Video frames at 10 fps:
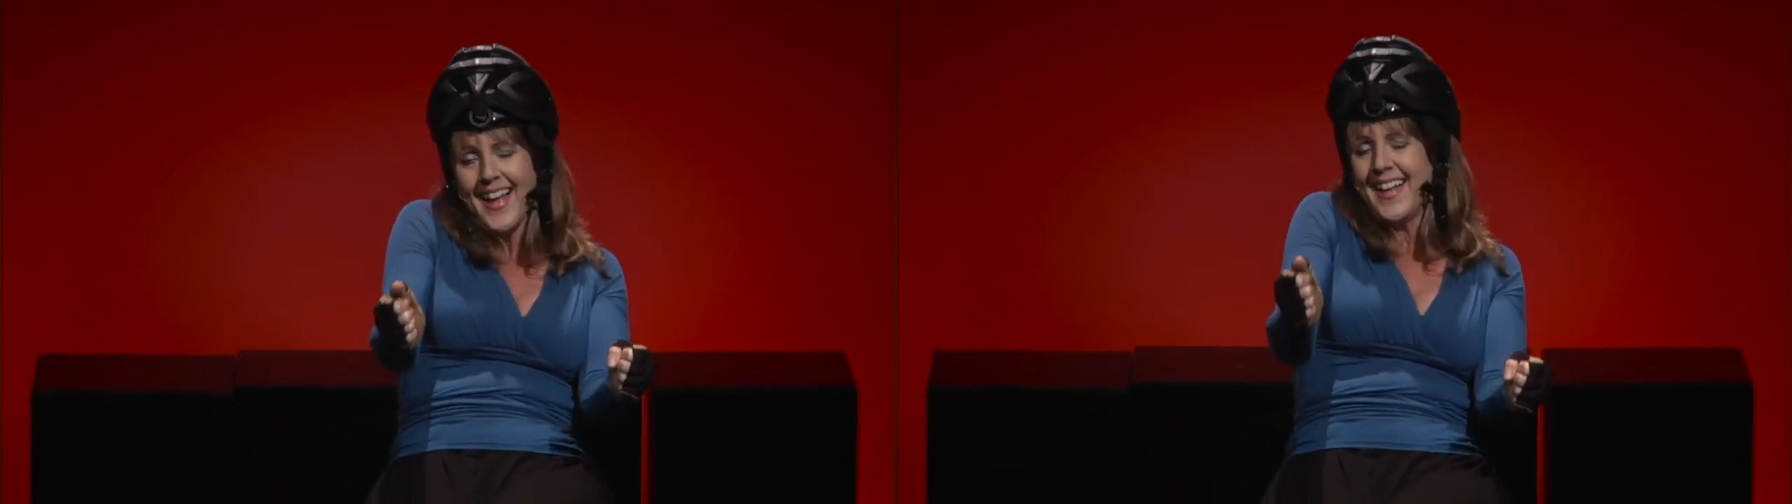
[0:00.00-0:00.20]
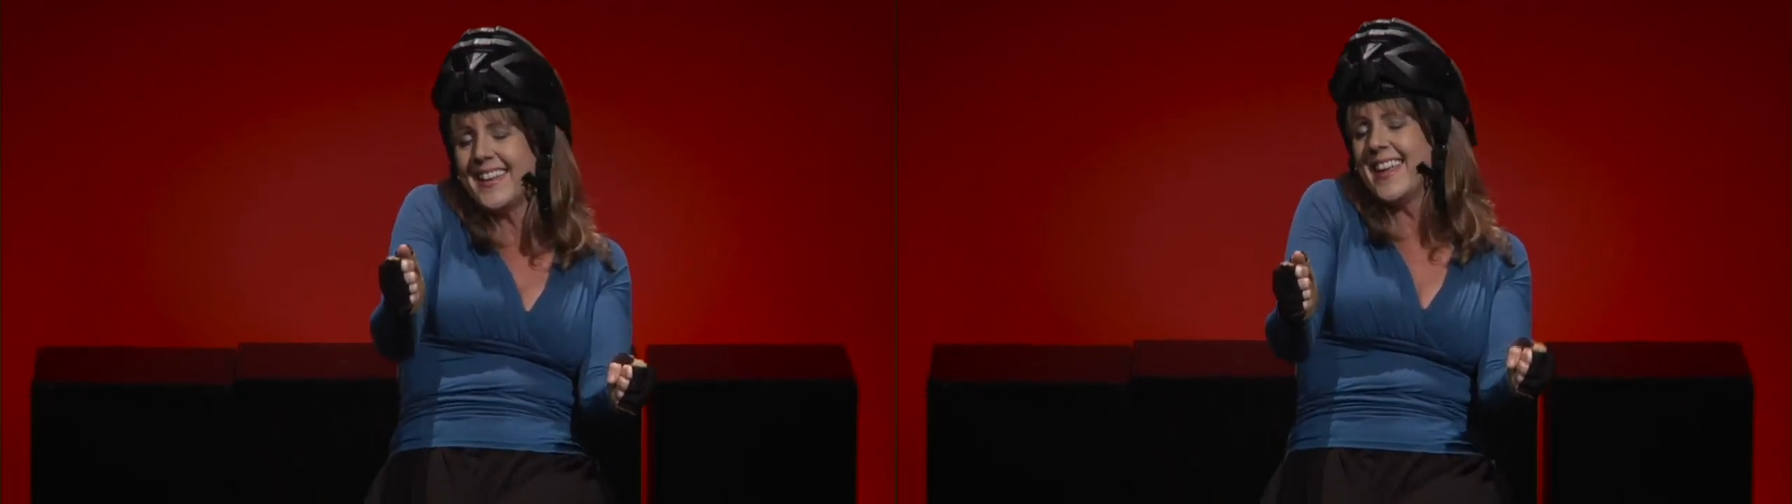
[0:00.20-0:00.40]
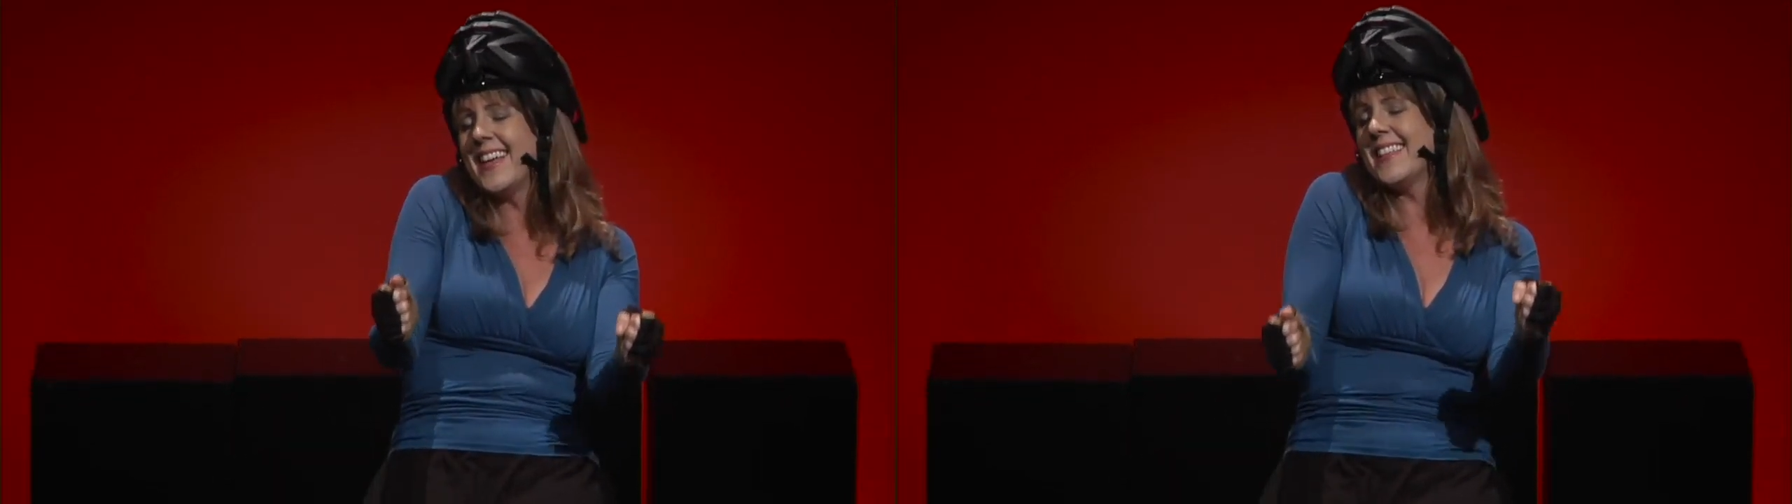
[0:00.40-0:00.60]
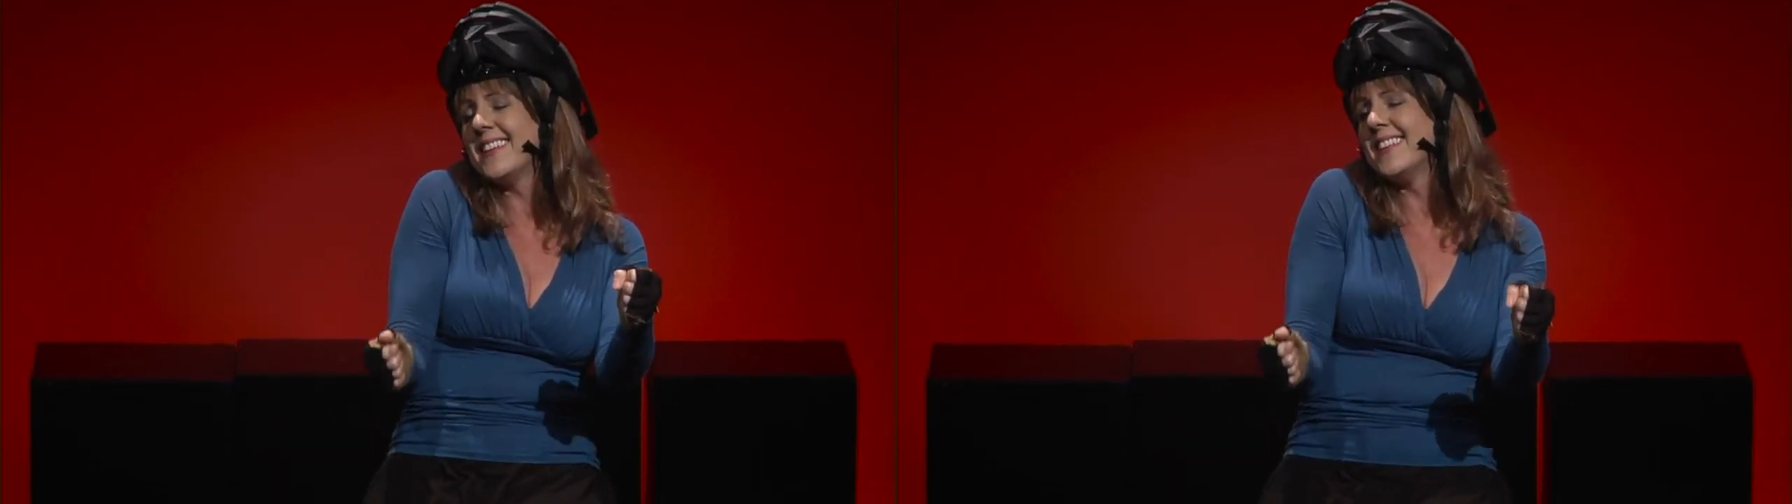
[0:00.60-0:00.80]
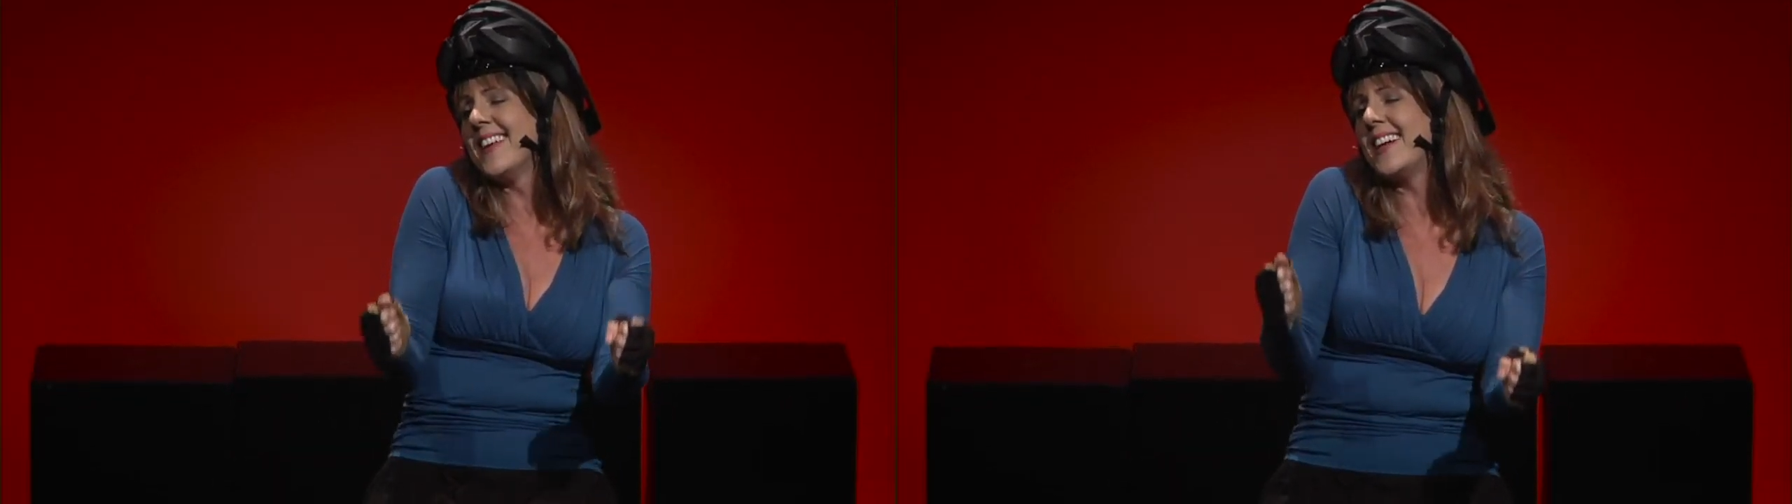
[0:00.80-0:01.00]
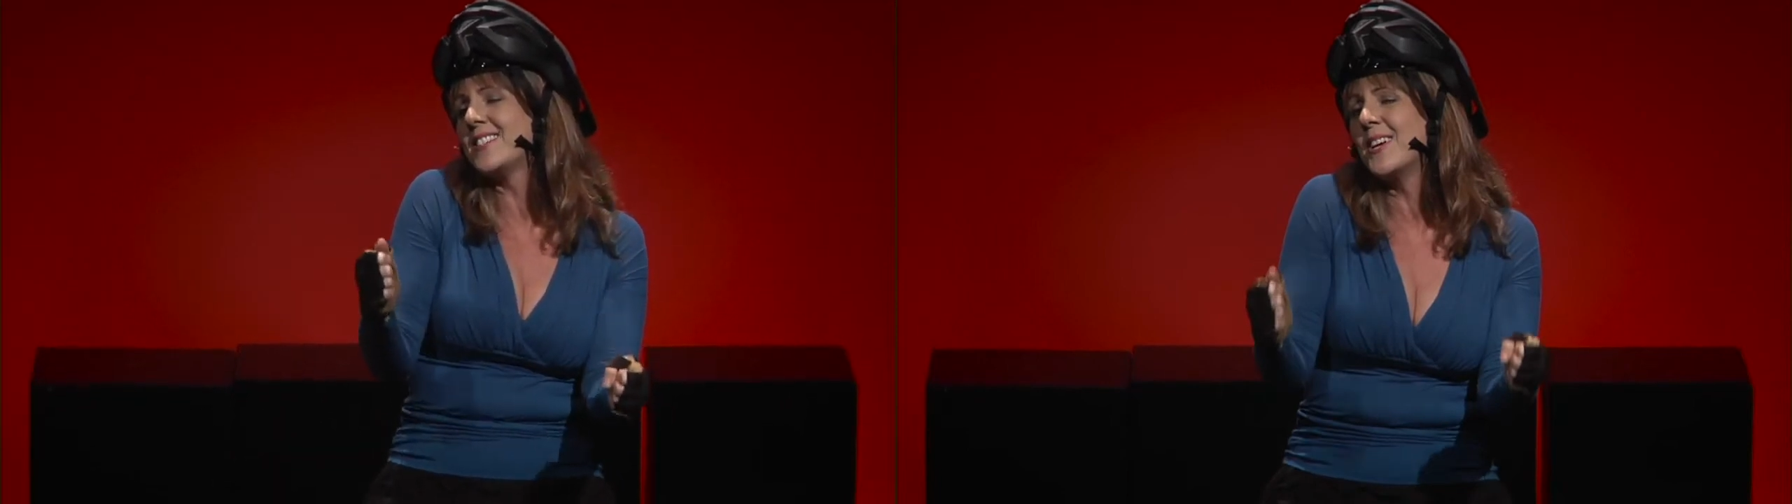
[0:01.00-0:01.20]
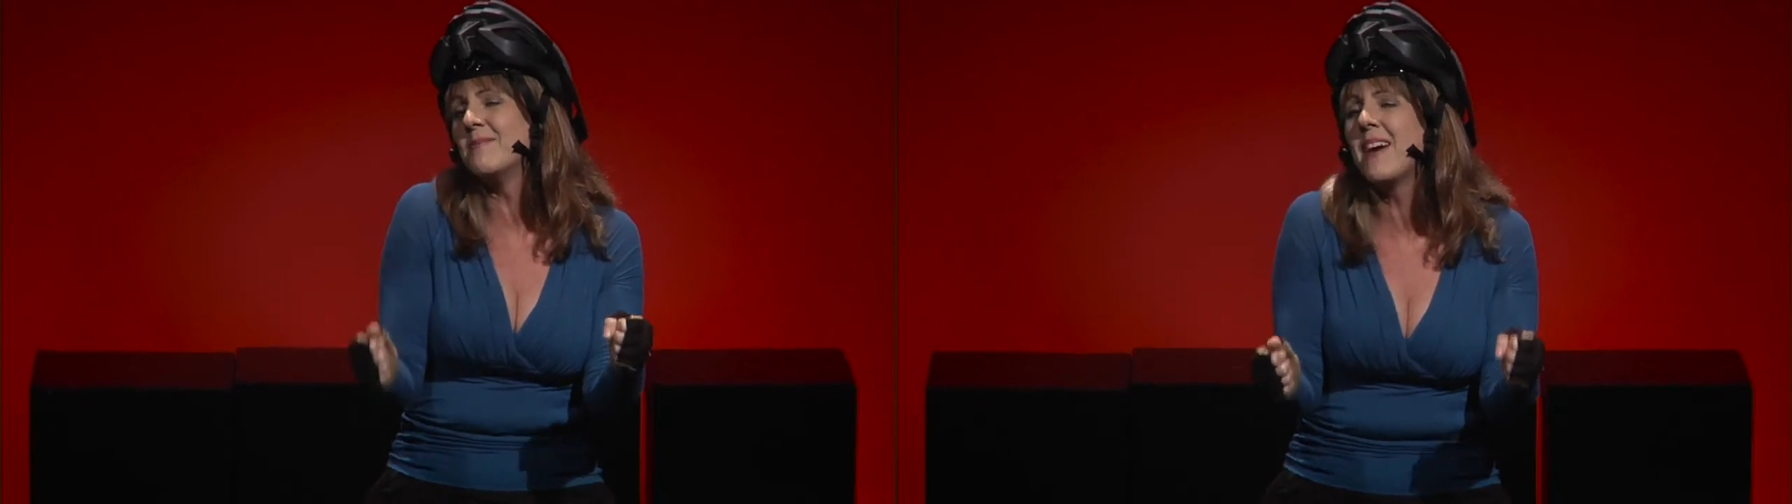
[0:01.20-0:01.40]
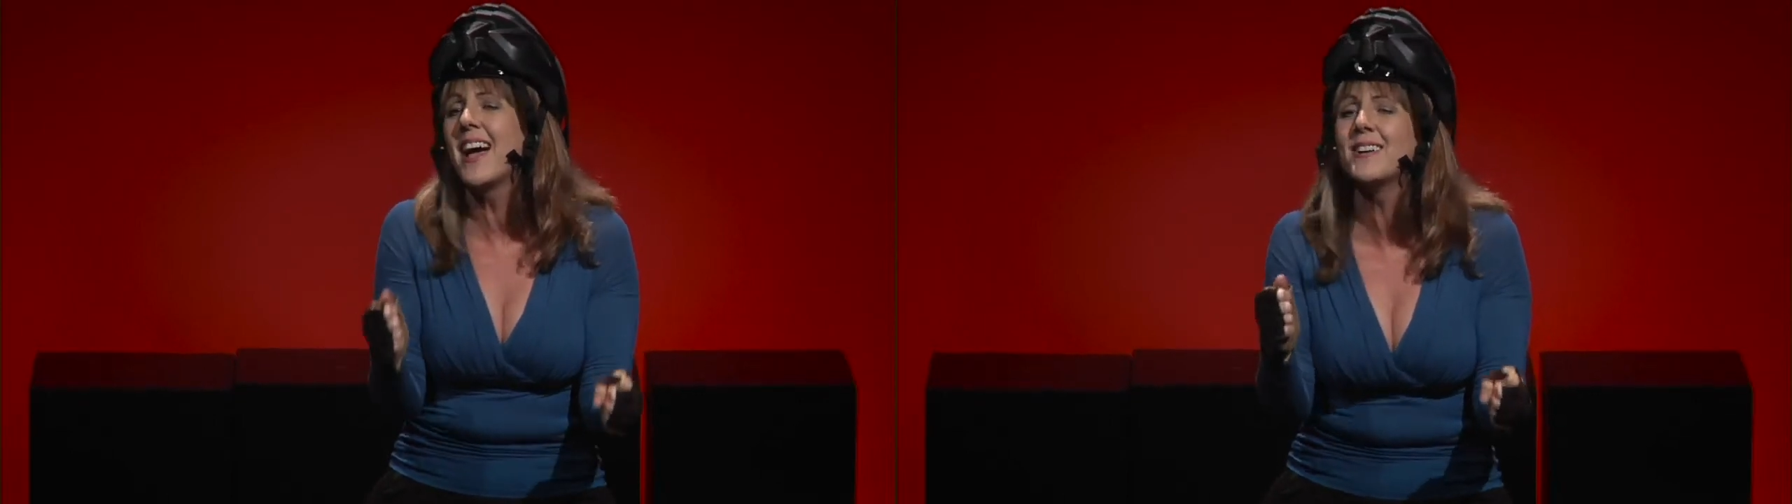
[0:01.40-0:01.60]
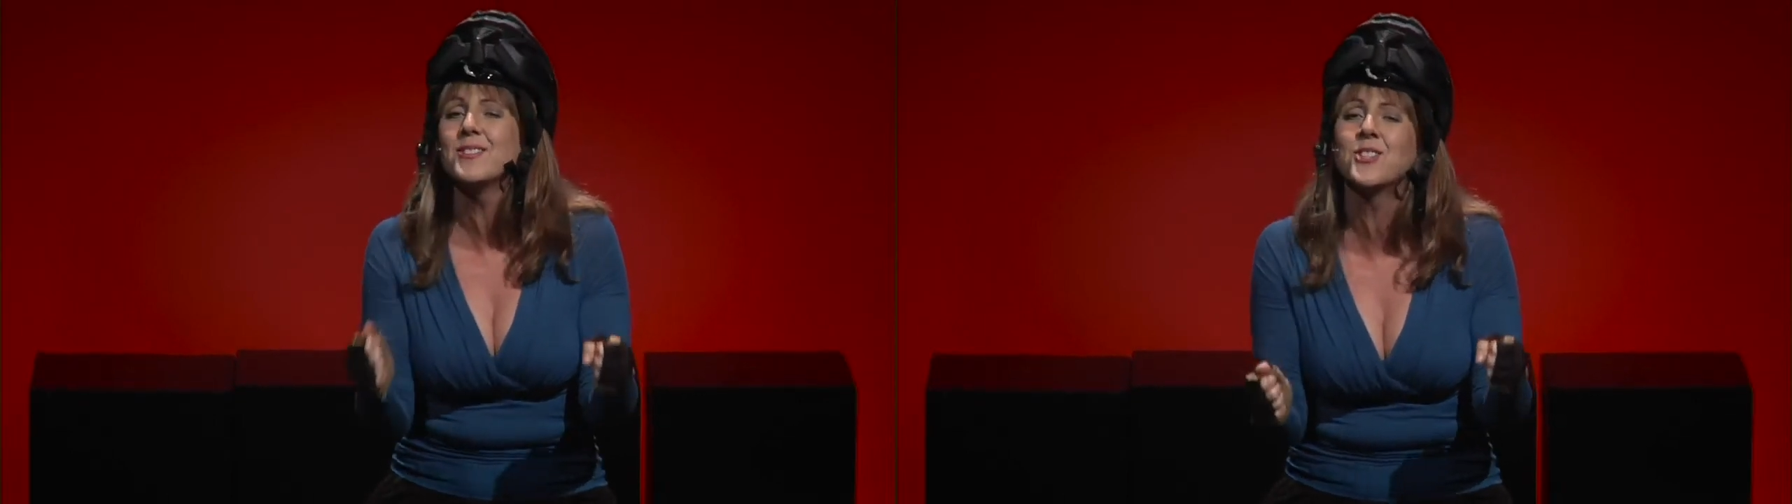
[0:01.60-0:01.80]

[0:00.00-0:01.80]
another notch on my old